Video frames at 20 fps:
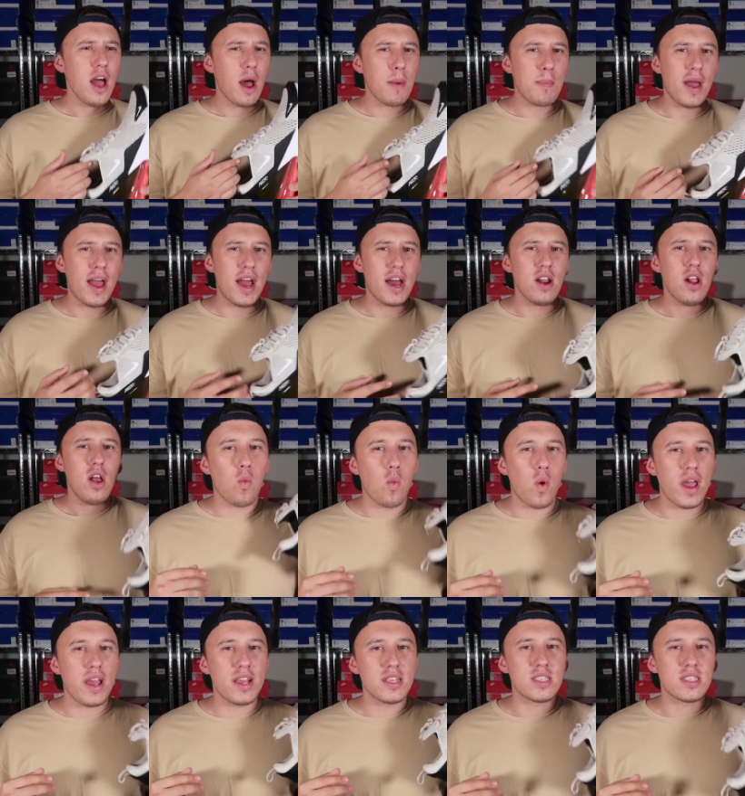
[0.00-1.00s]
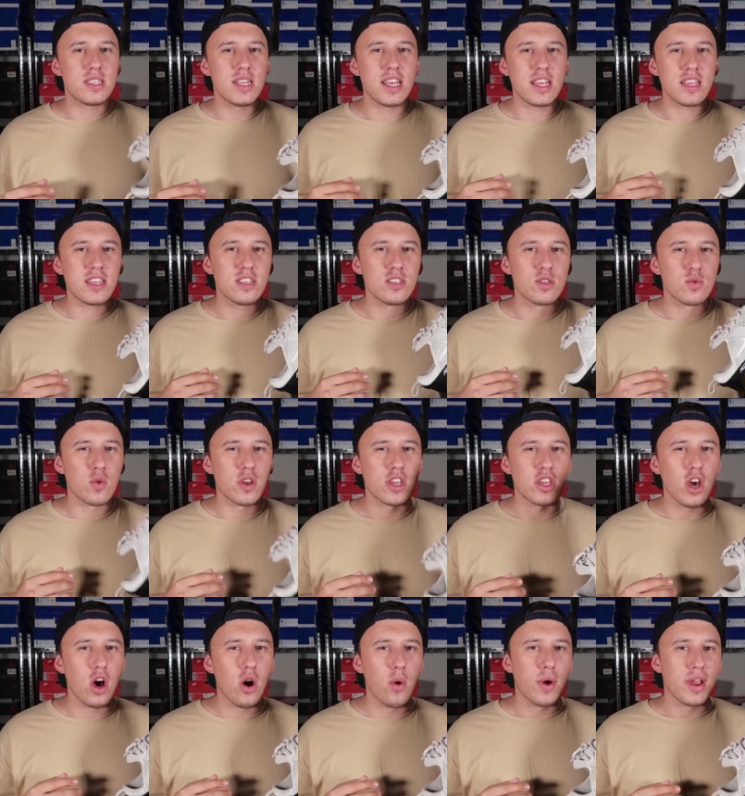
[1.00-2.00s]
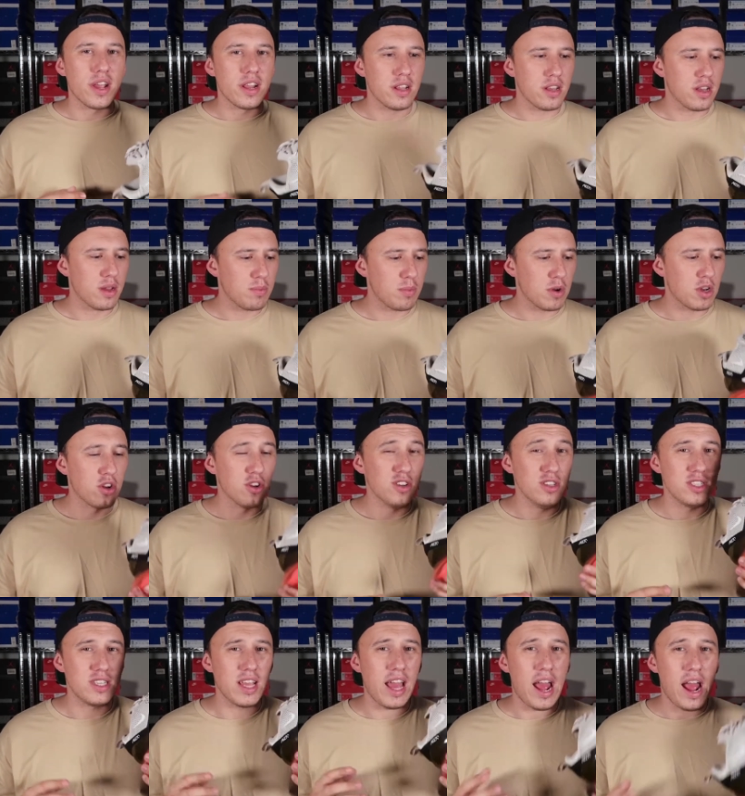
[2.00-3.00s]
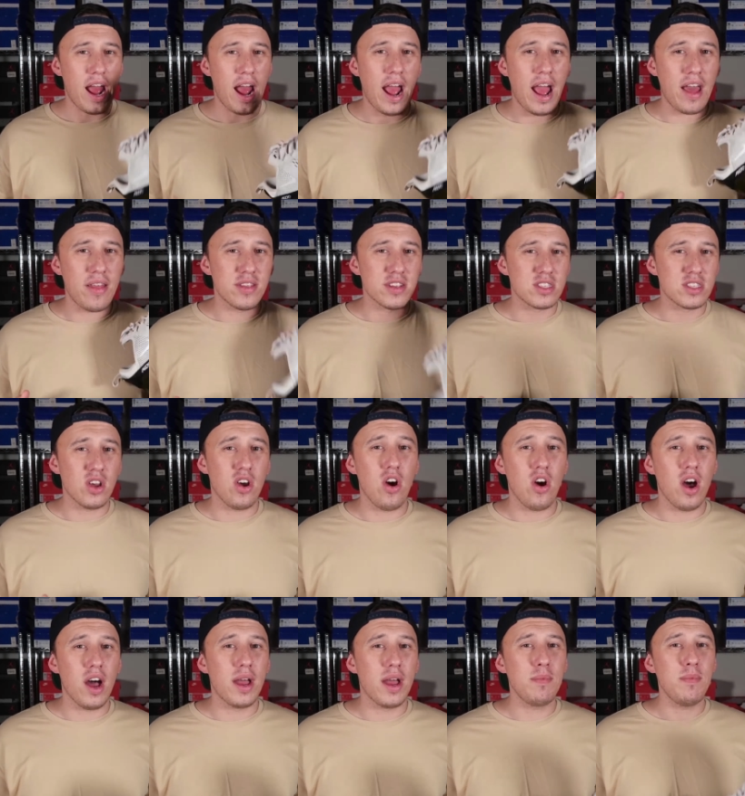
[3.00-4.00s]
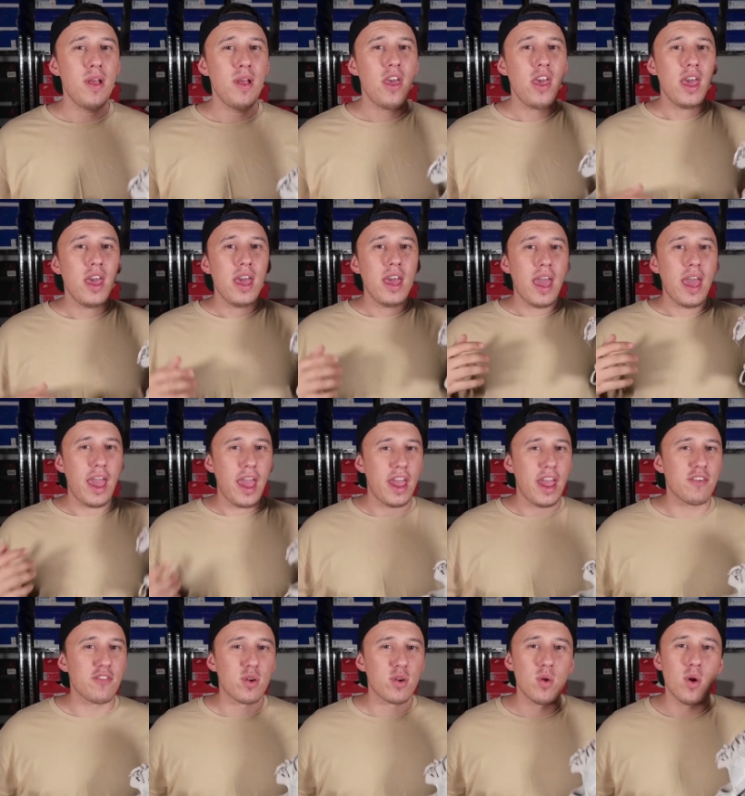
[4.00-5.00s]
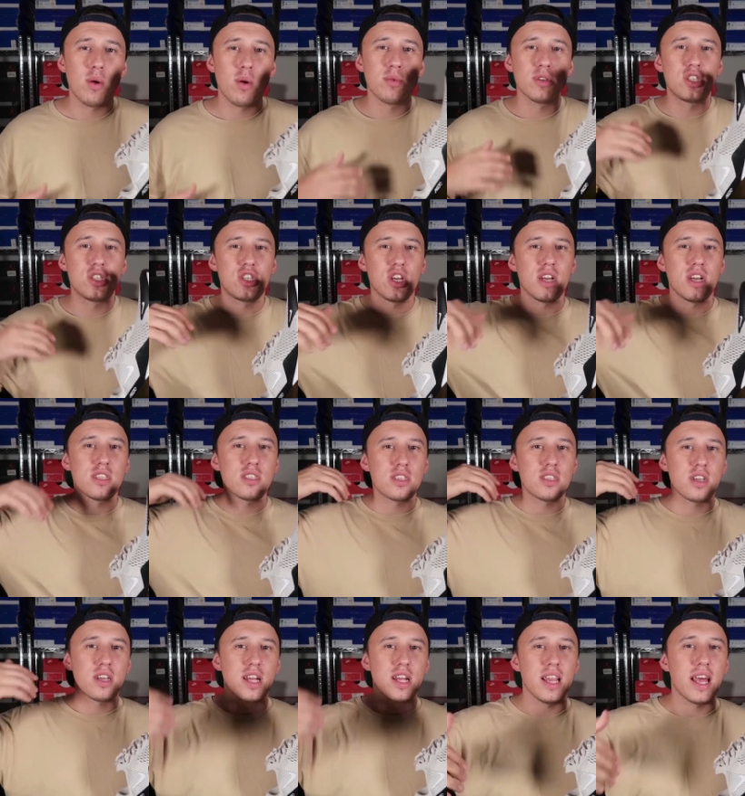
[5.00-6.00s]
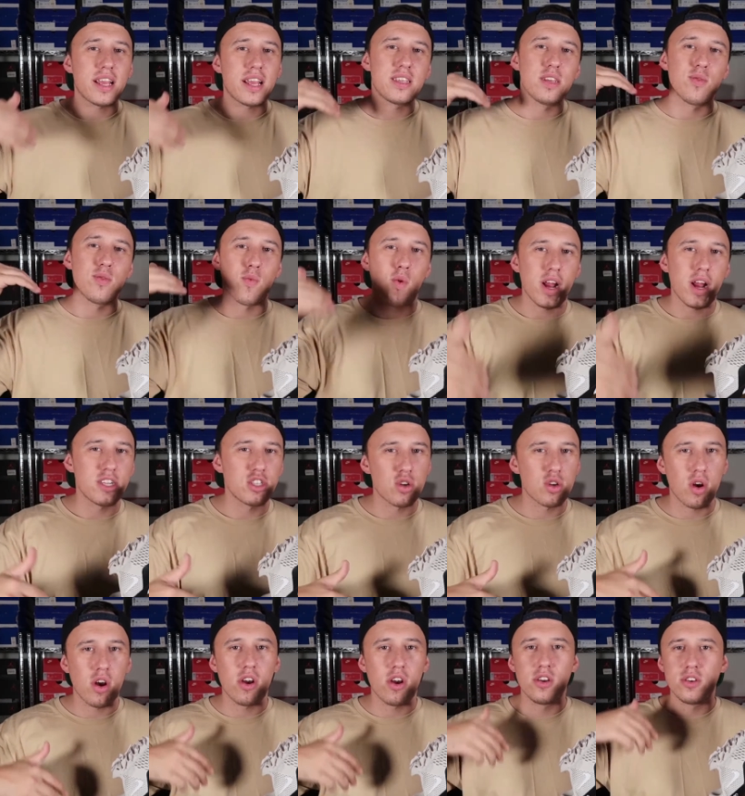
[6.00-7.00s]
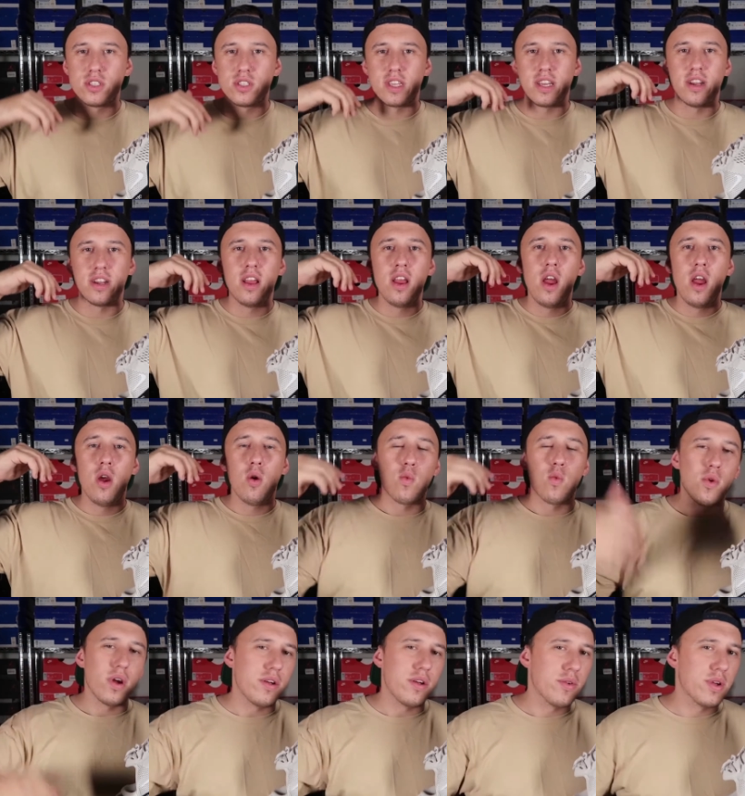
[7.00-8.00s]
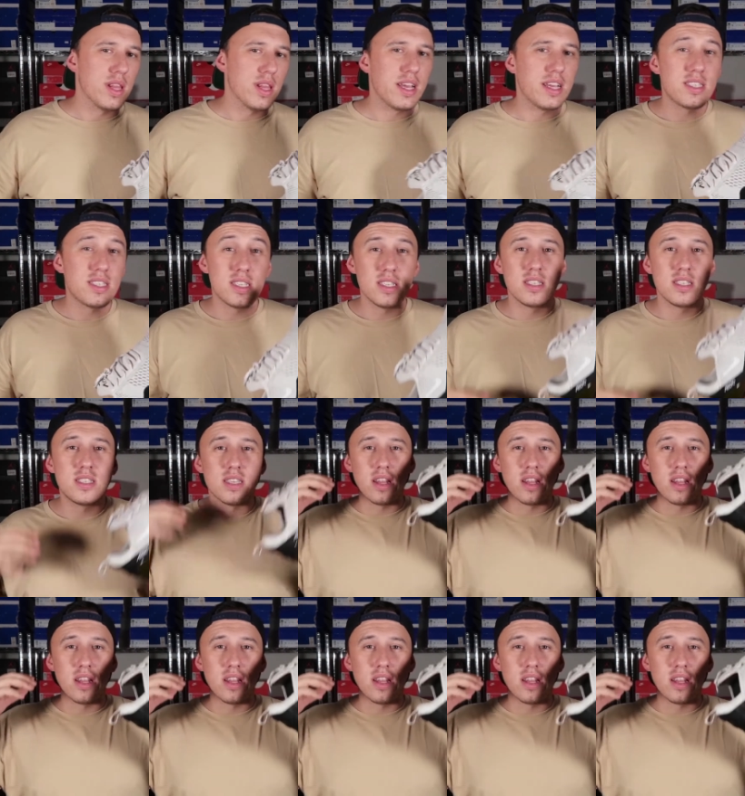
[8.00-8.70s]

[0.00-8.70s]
about where sneakers were going, because at the time everyone was just collecting retros and re-releases.